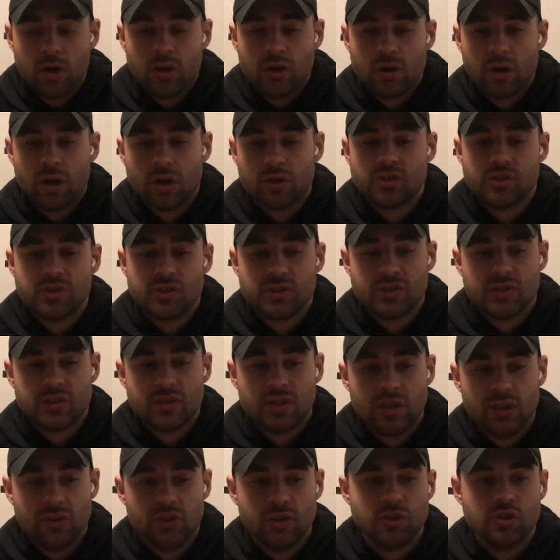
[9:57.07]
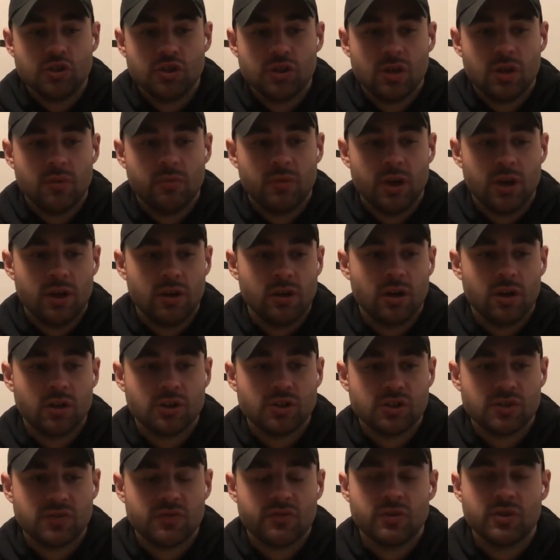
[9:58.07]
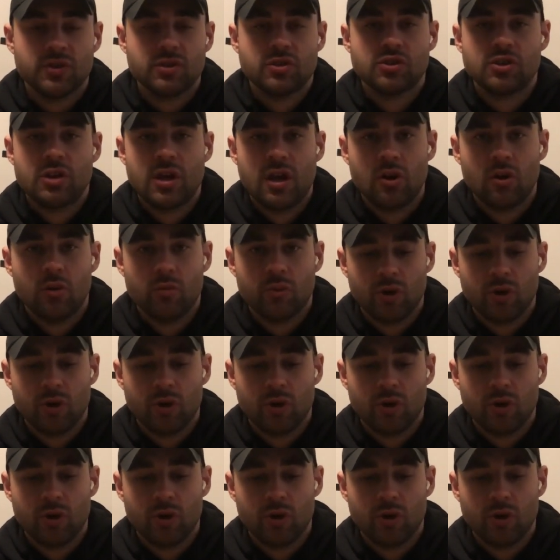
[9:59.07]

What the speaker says: not just in the gym and not just for this channel,